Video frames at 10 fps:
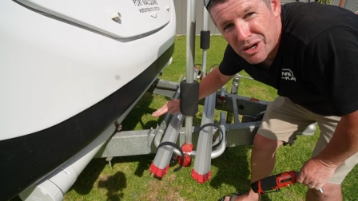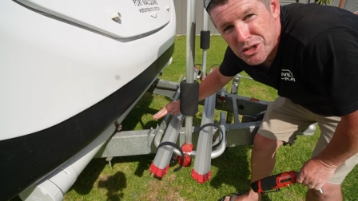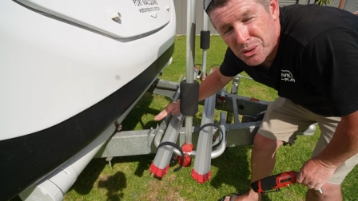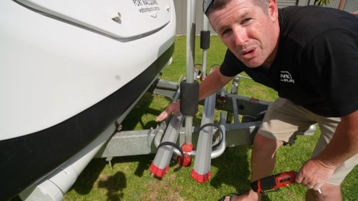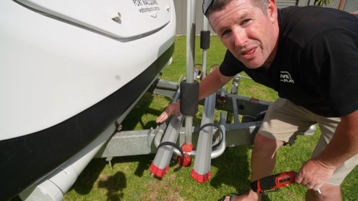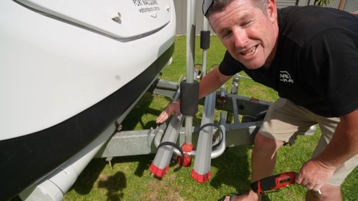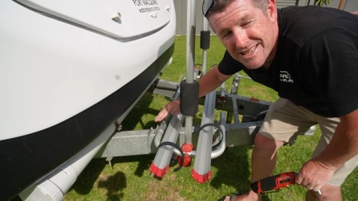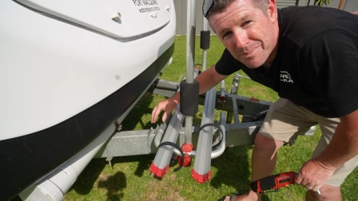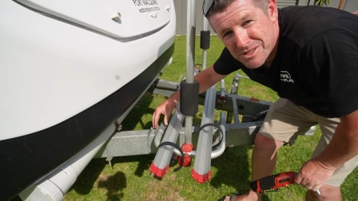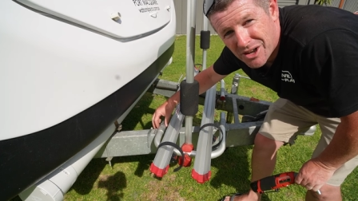I do all these
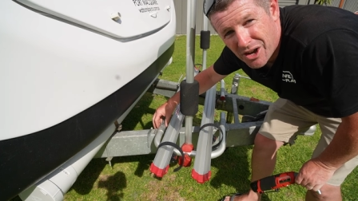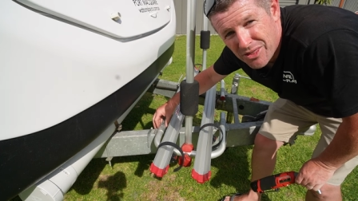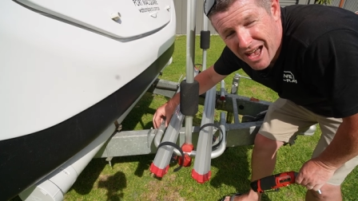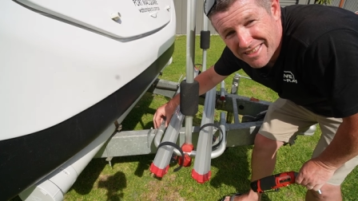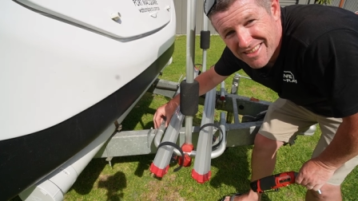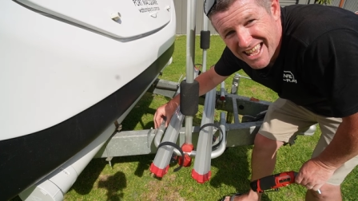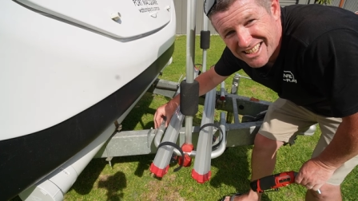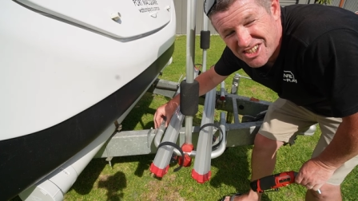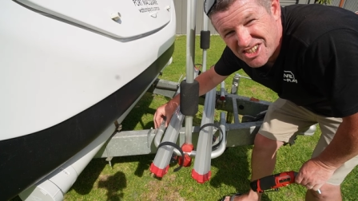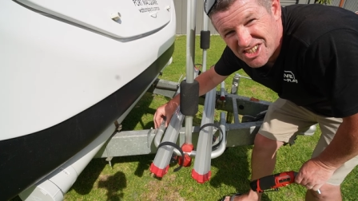up so that they're
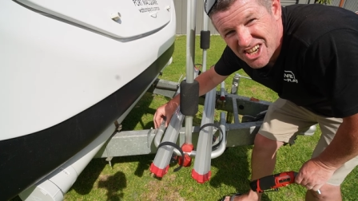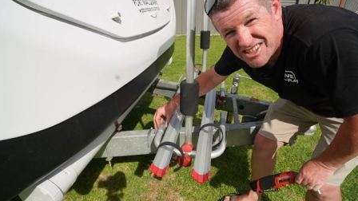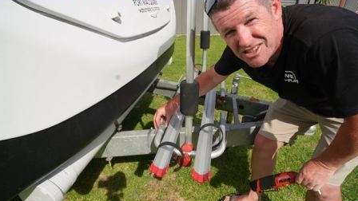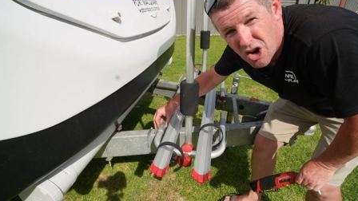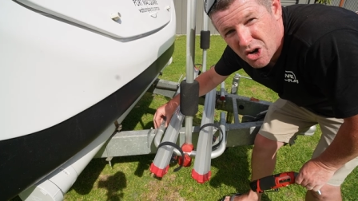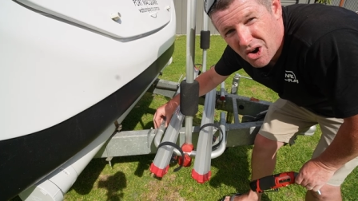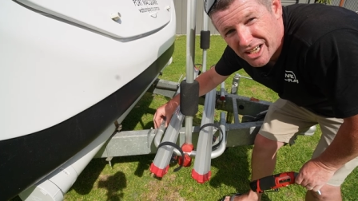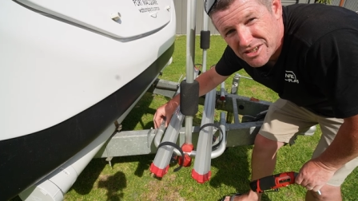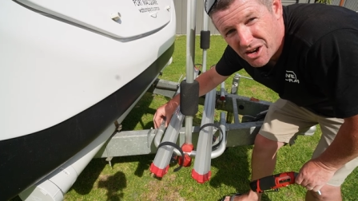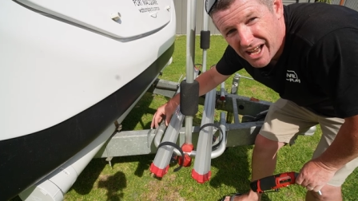just not
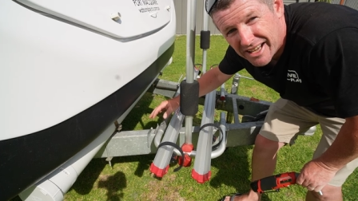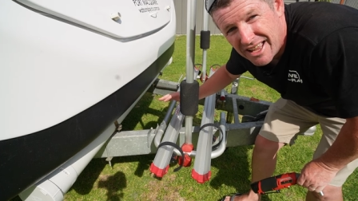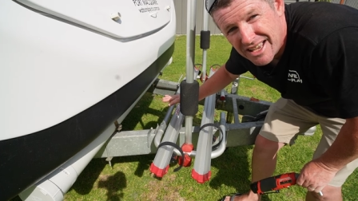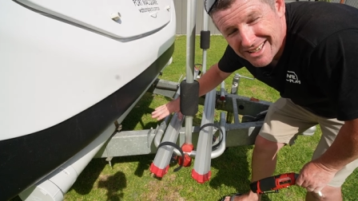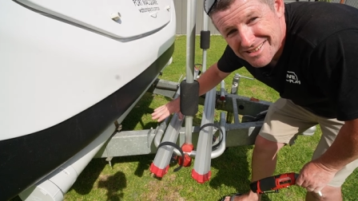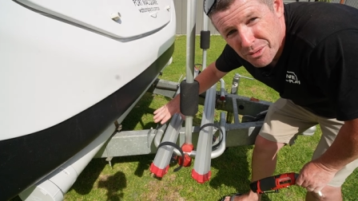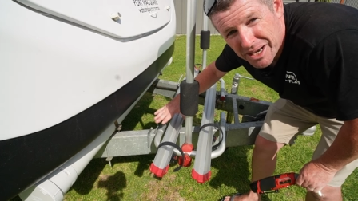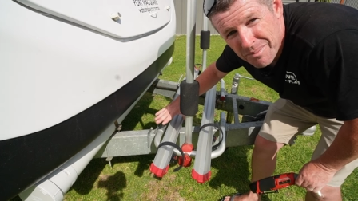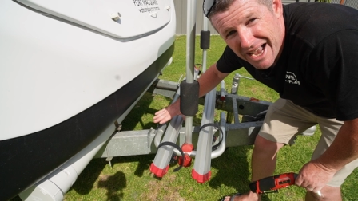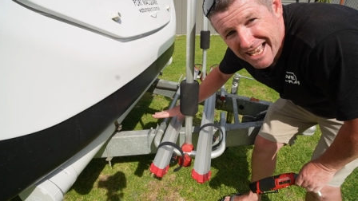quite tight, so we
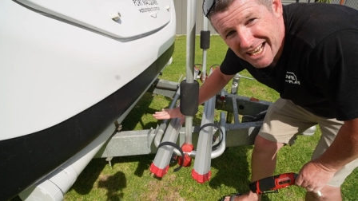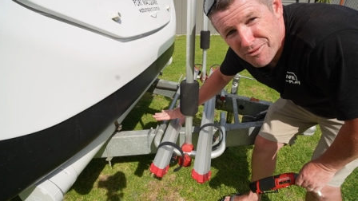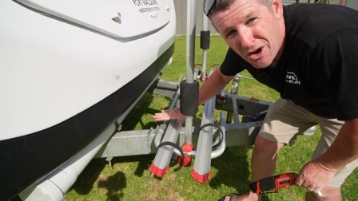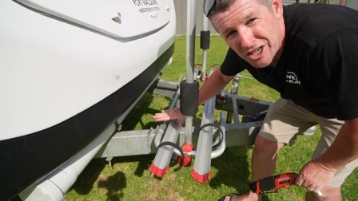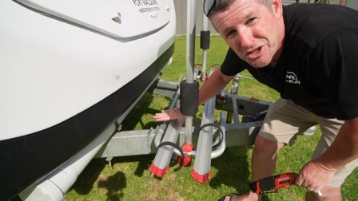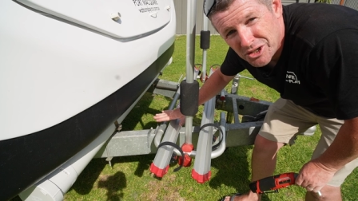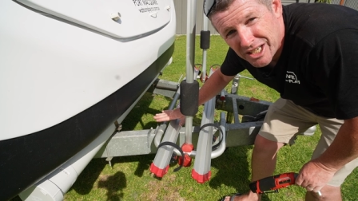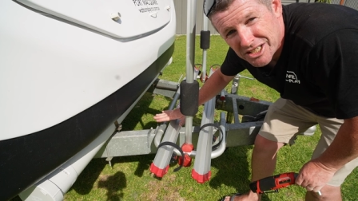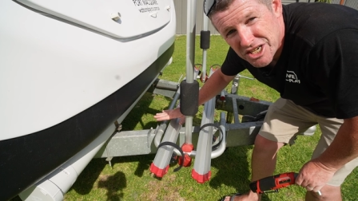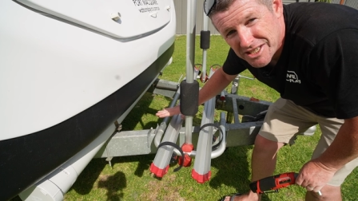can make any
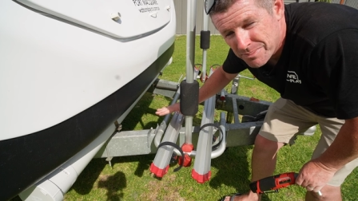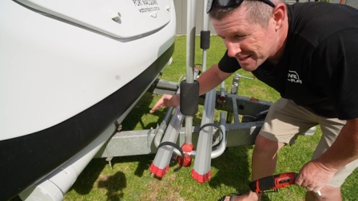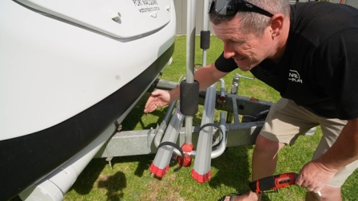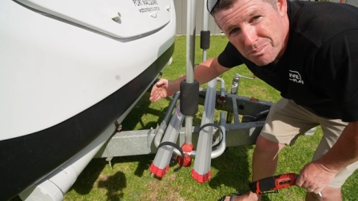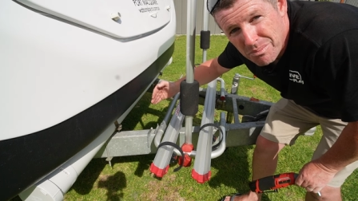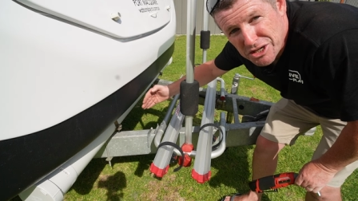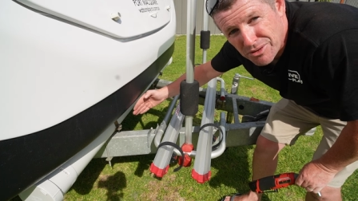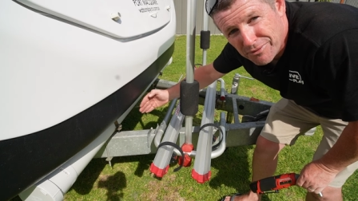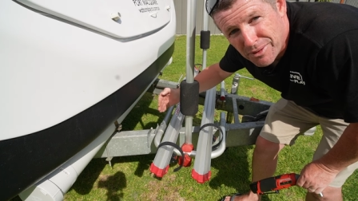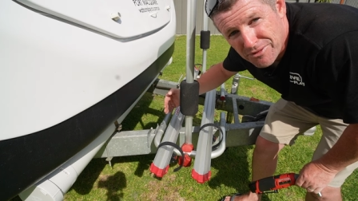fine-tuning adjustments,
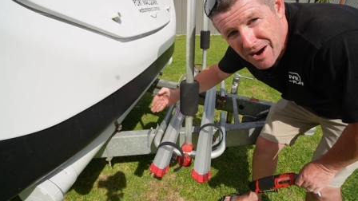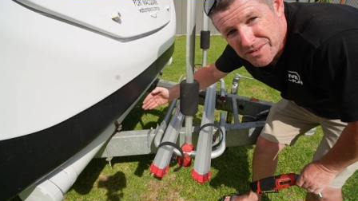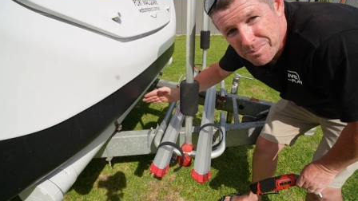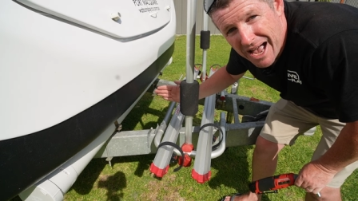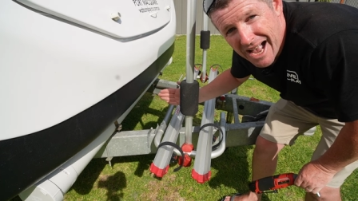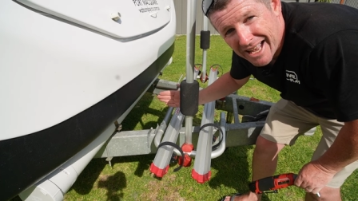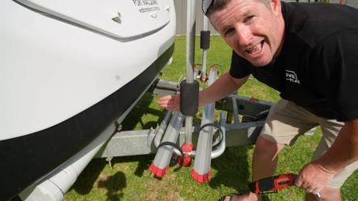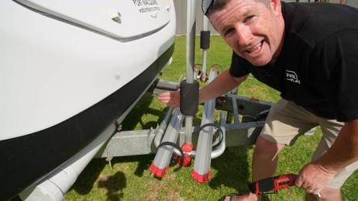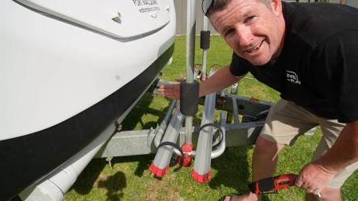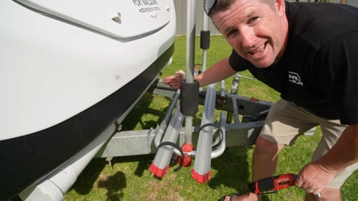measuring from front to back
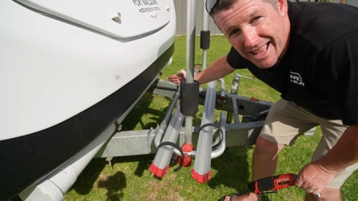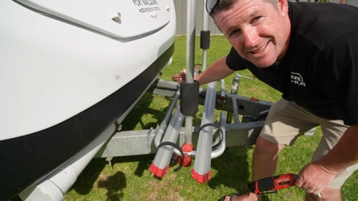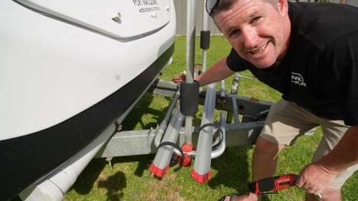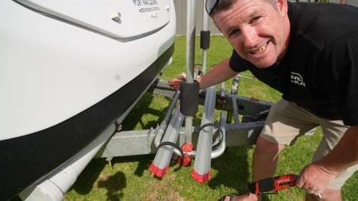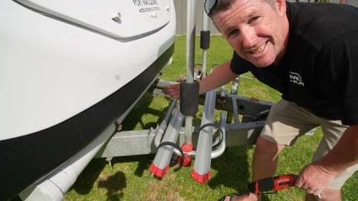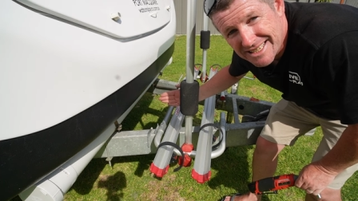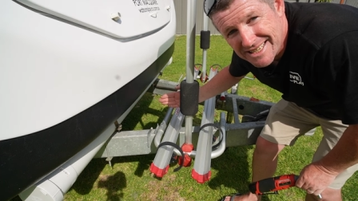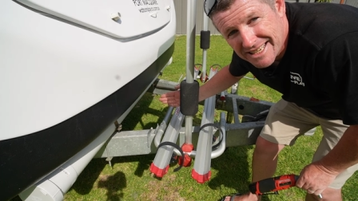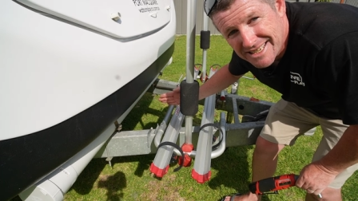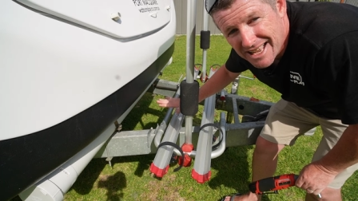and center to
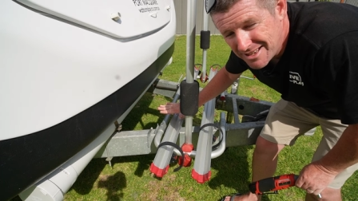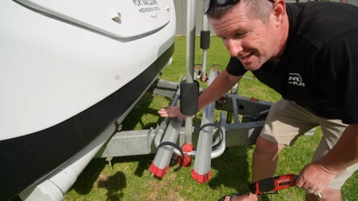center